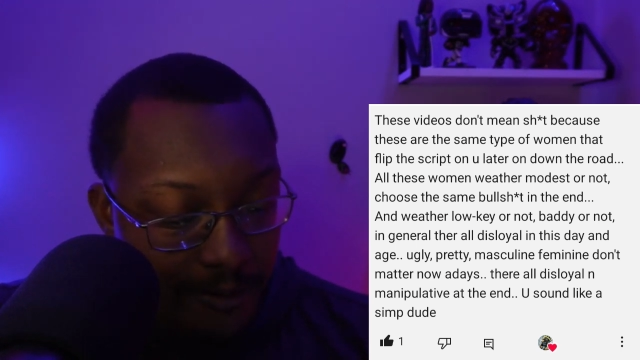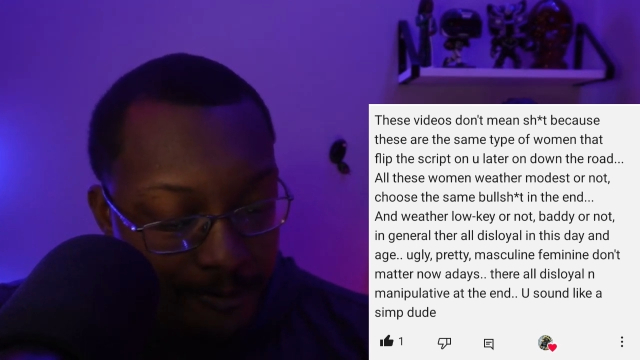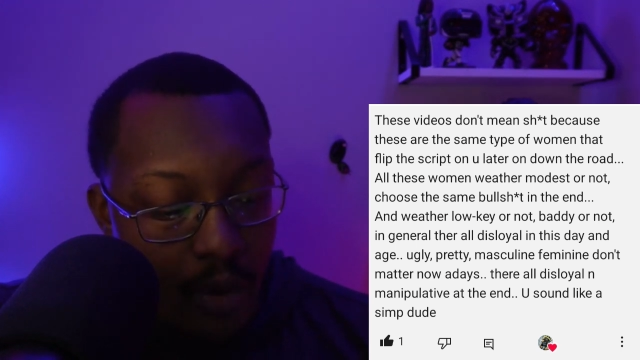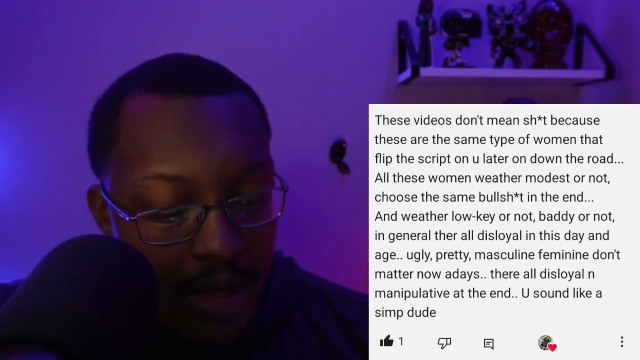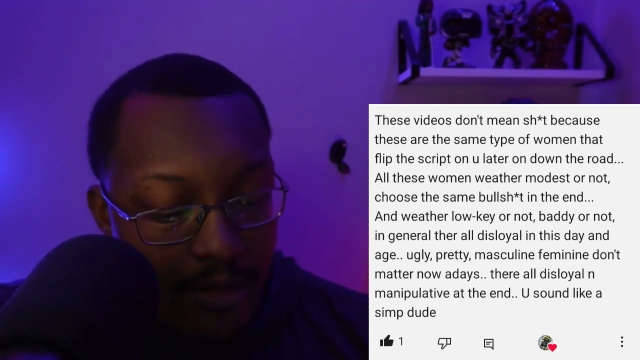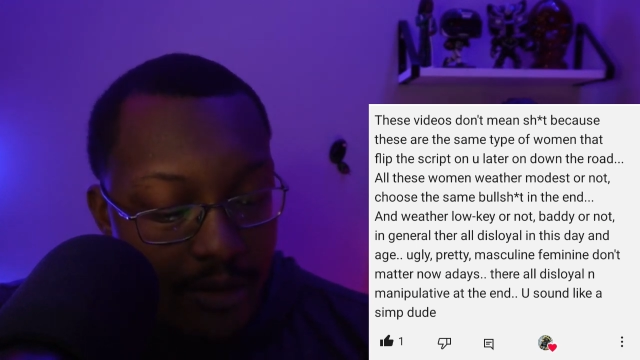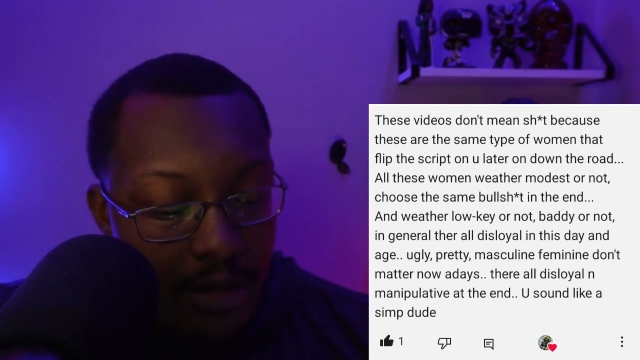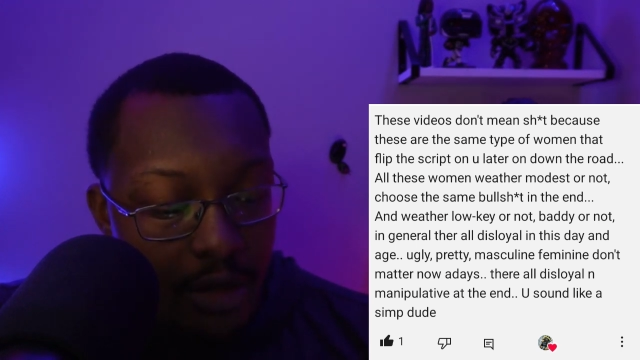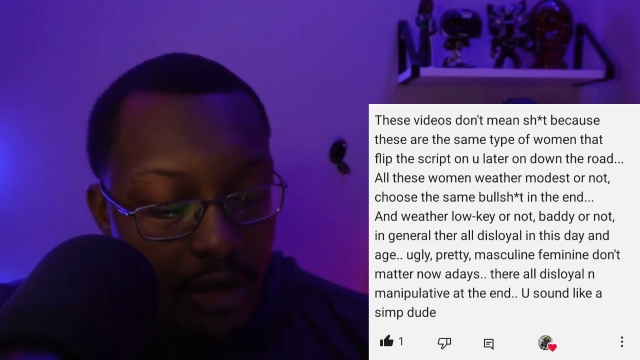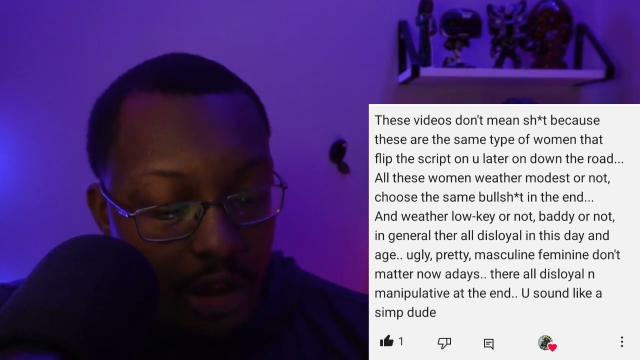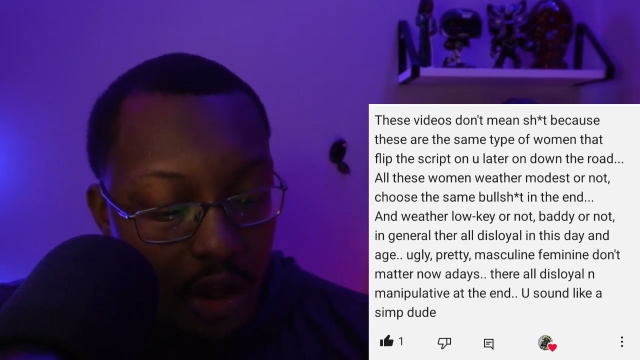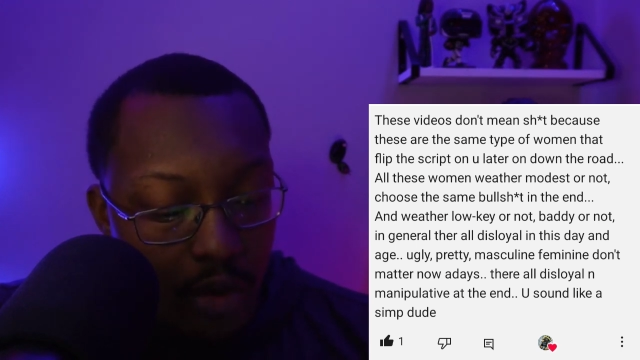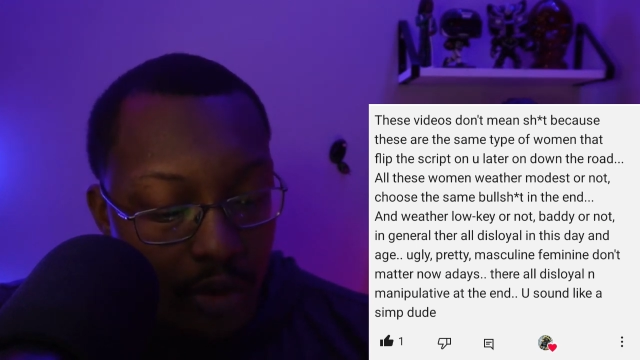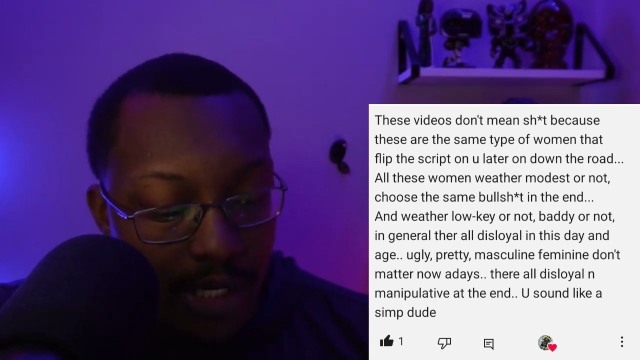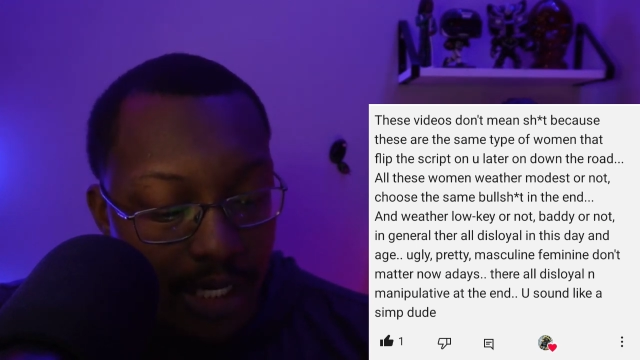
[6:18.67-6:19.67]
And whether
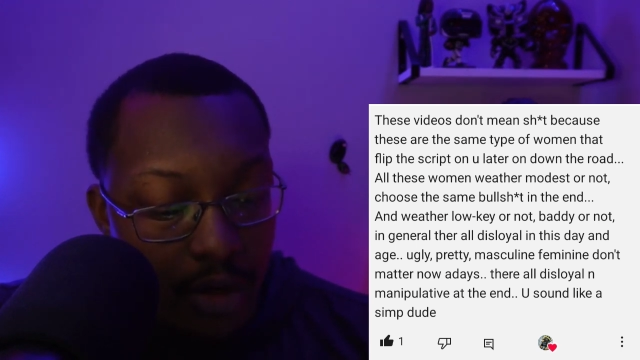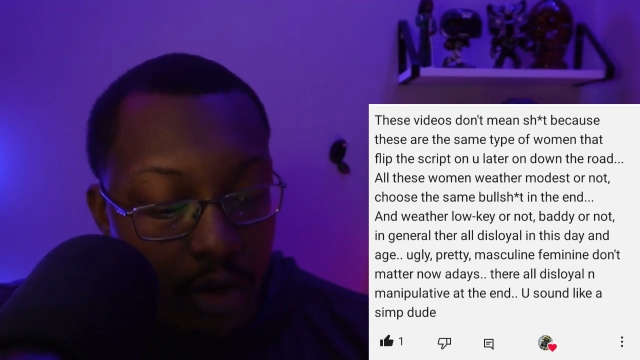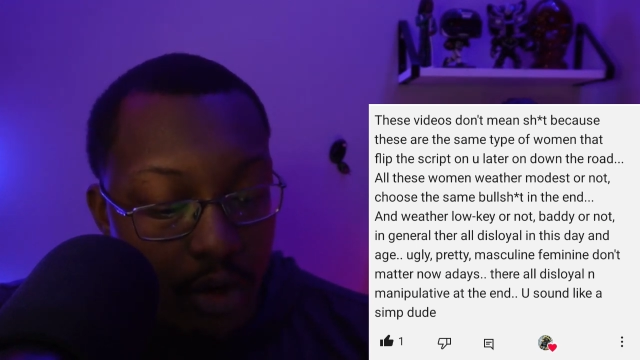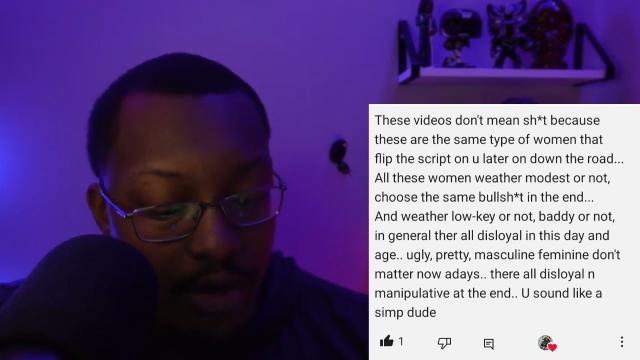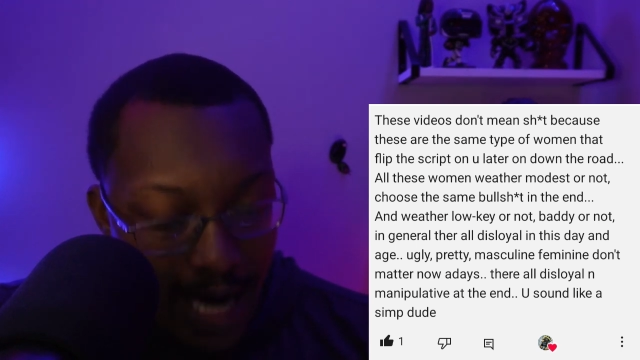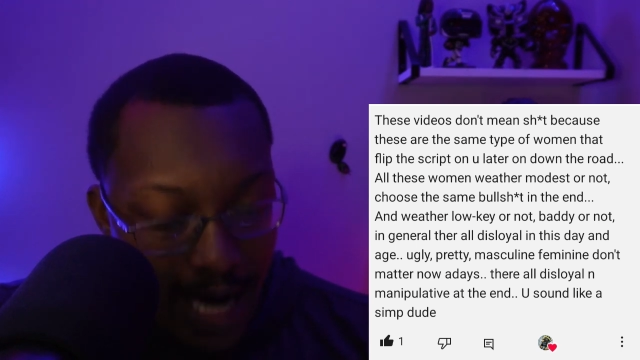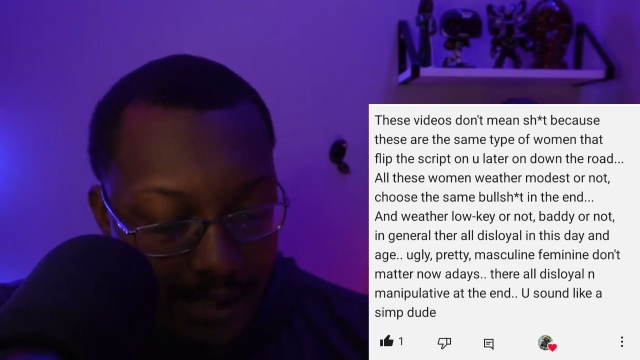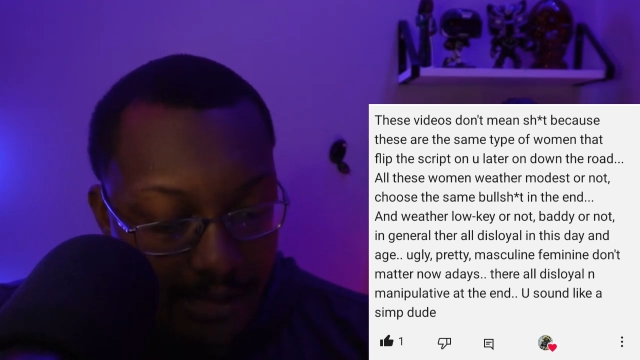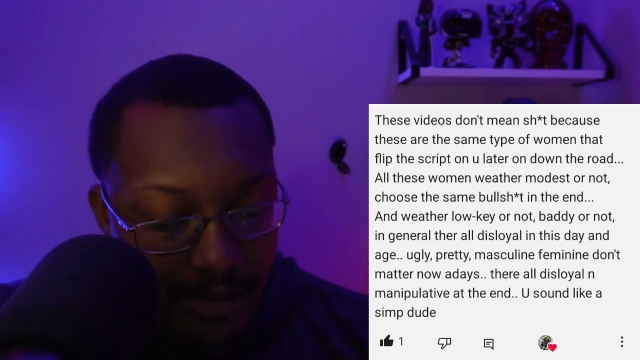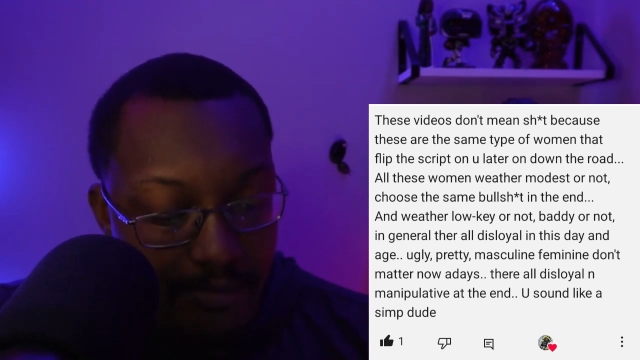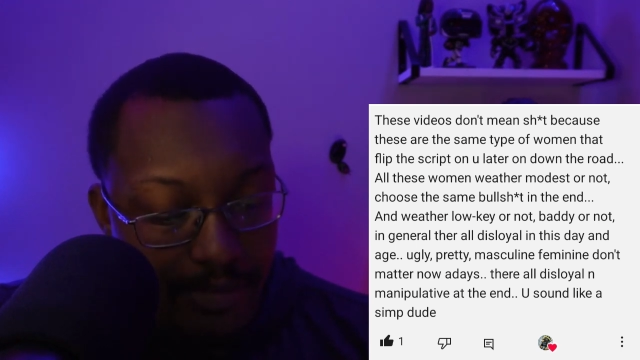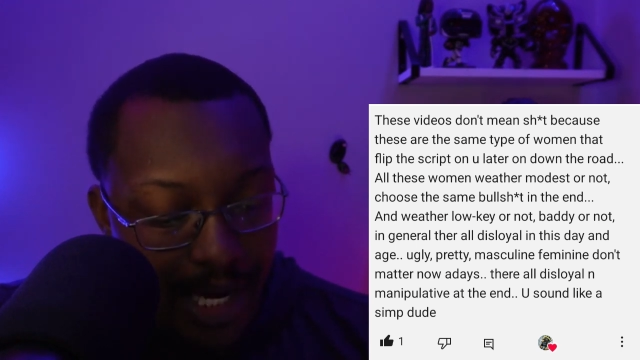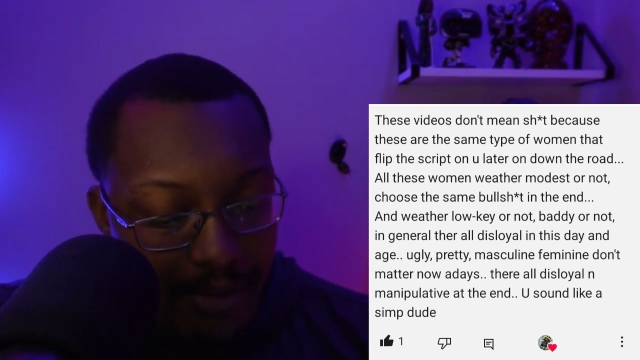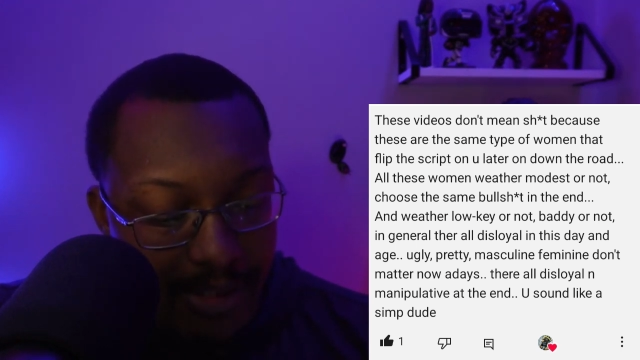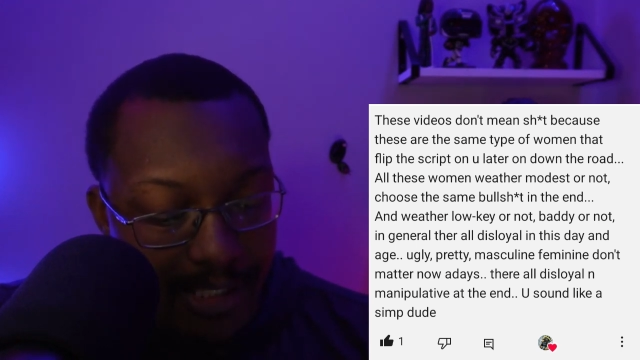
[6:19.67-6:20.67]
low-key or not,
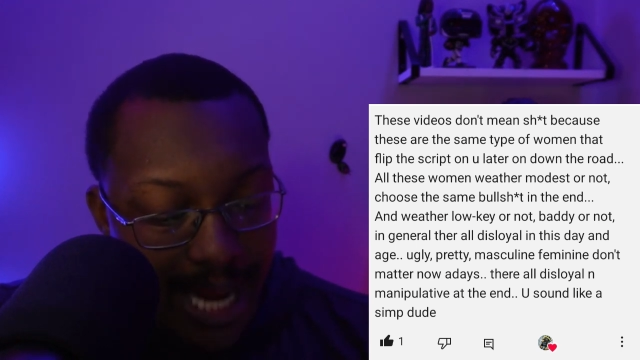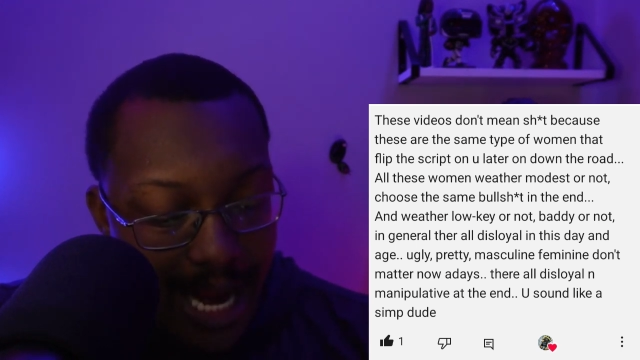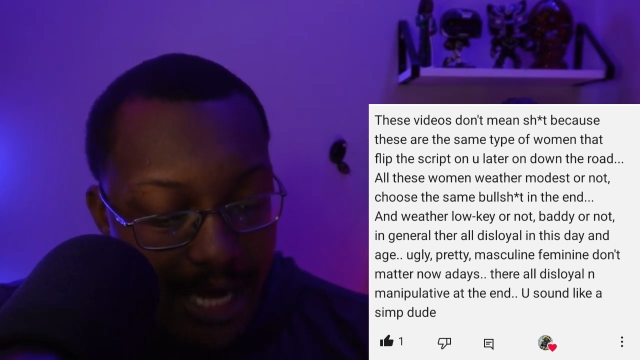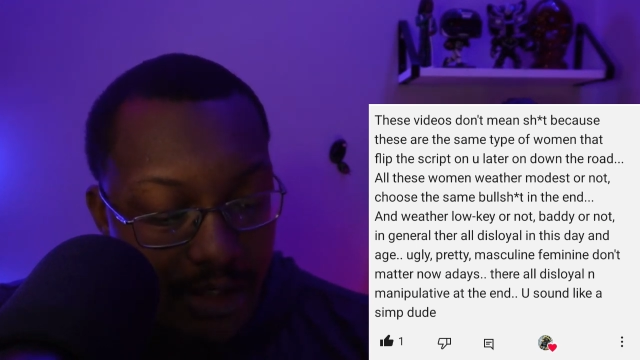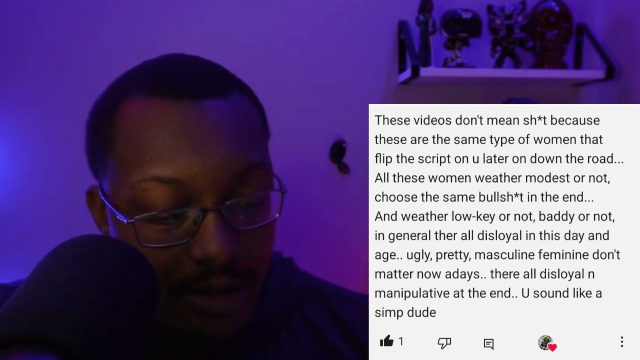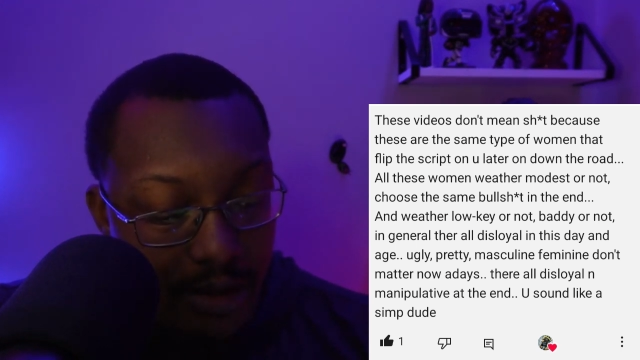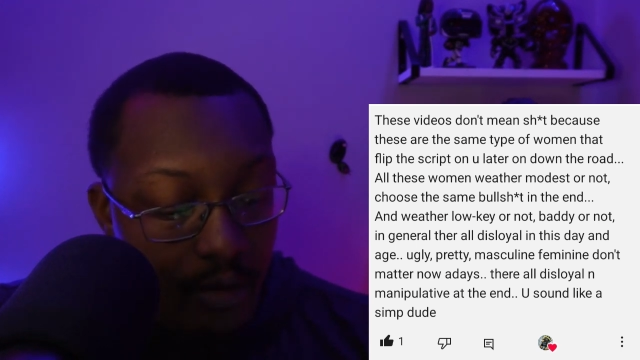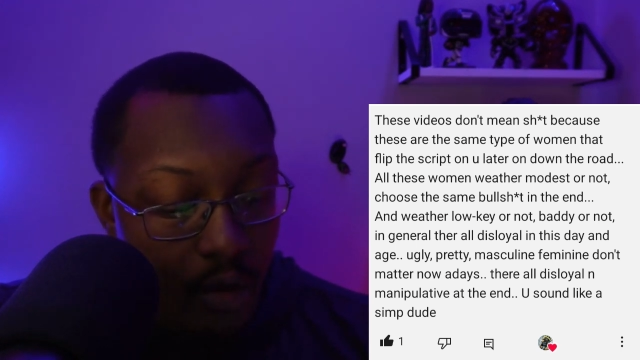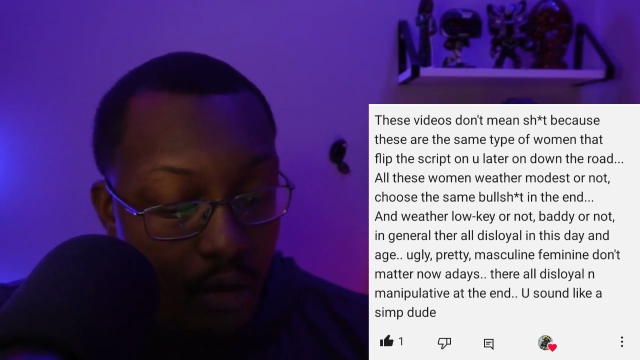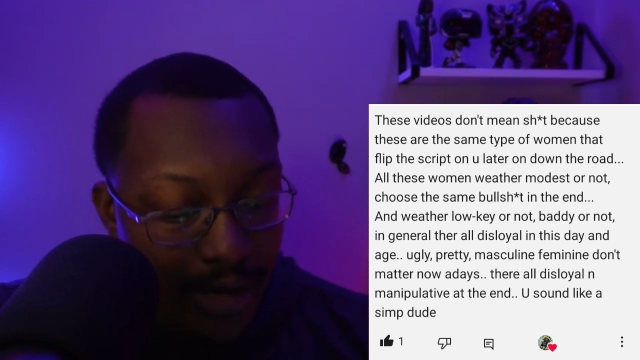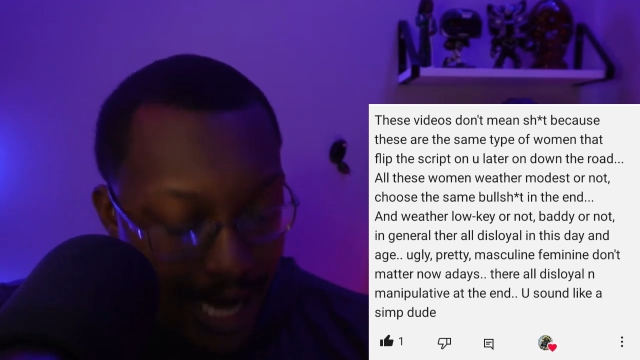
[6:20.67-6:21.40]
baby daddy